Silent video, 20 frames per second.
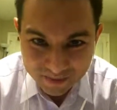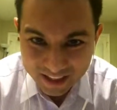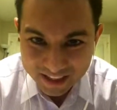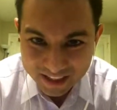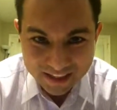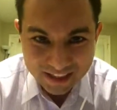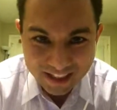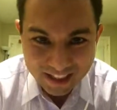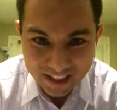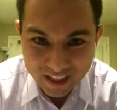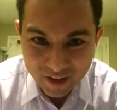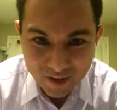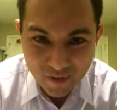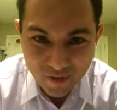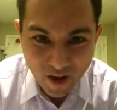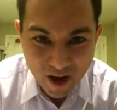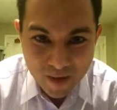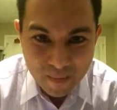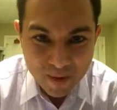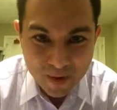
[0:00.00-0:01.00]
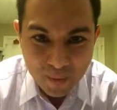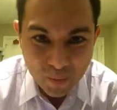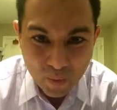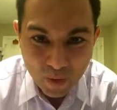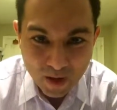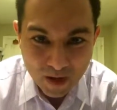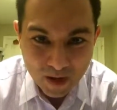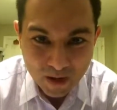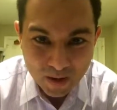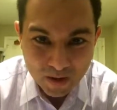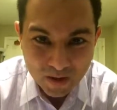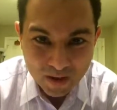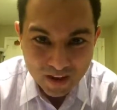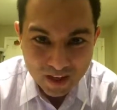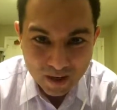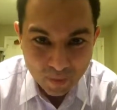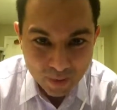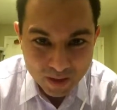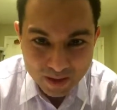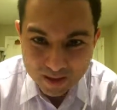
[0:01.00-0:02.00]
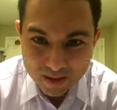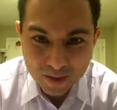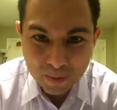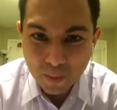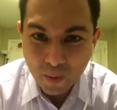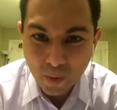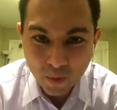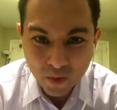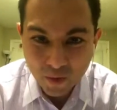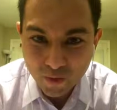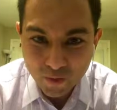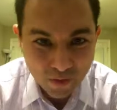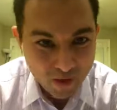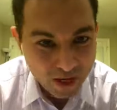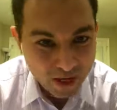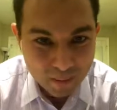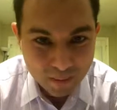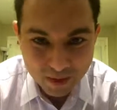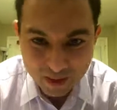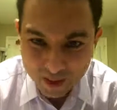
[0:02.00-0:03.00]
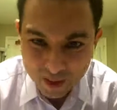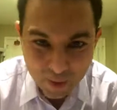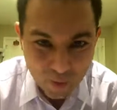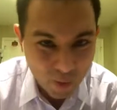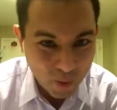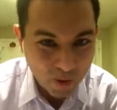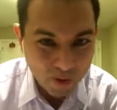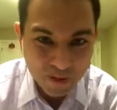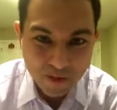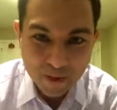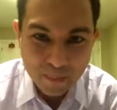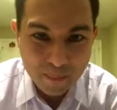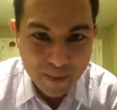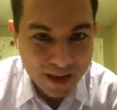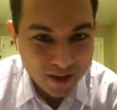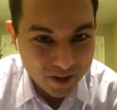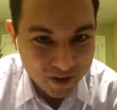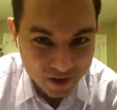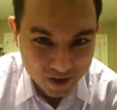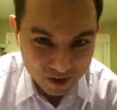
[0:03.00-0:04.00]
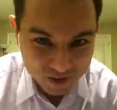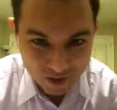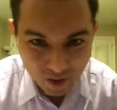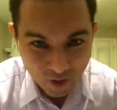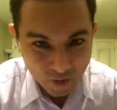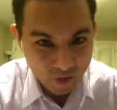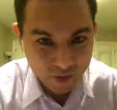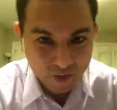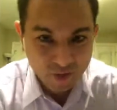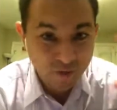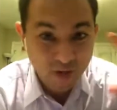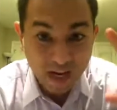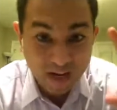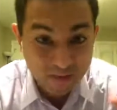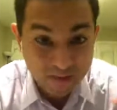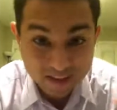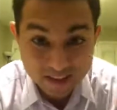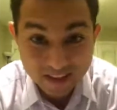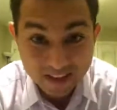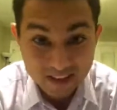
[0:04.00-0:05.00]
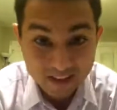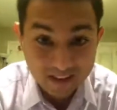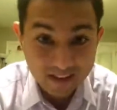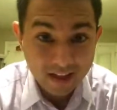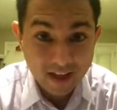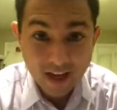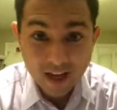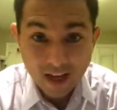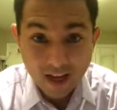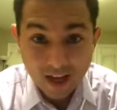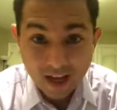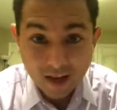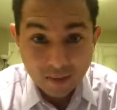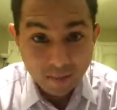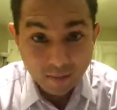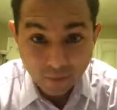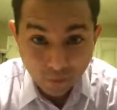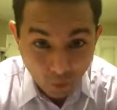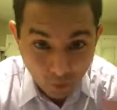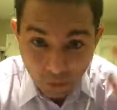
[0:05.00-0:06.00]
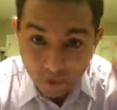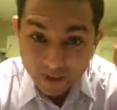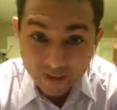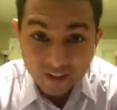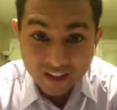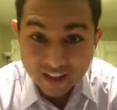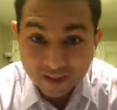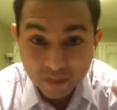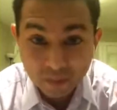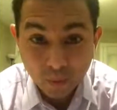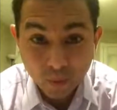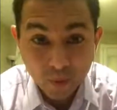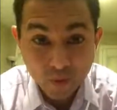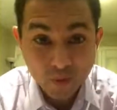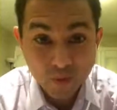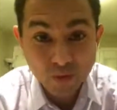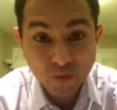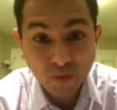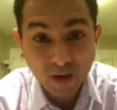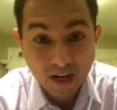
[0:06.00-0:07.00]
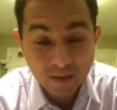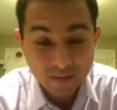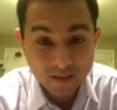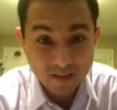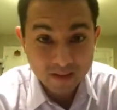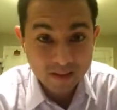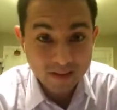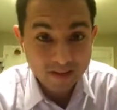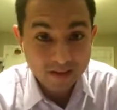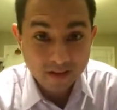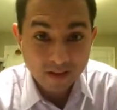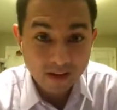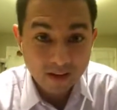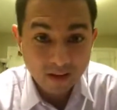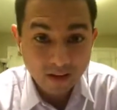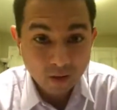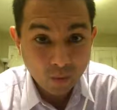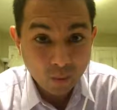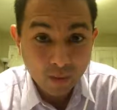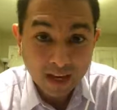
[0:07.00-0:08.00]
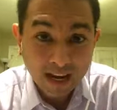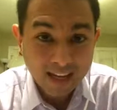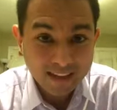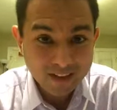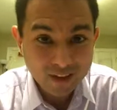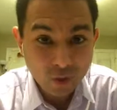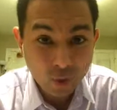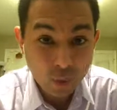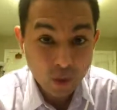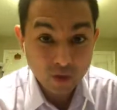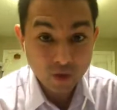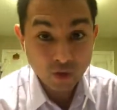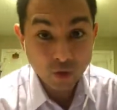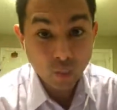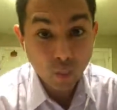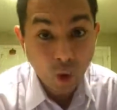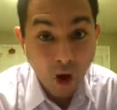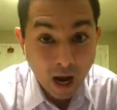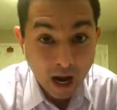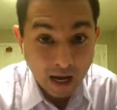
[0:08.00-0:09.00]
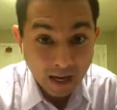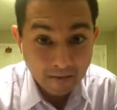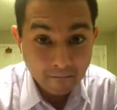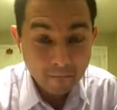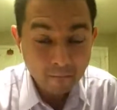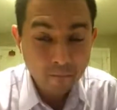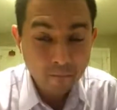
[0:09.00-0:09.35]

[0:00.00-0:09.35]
Is it an environment where we can support our family? Who are the competitors? All those 5 C's. Before we even explore those 5 C's, we asked the question, why?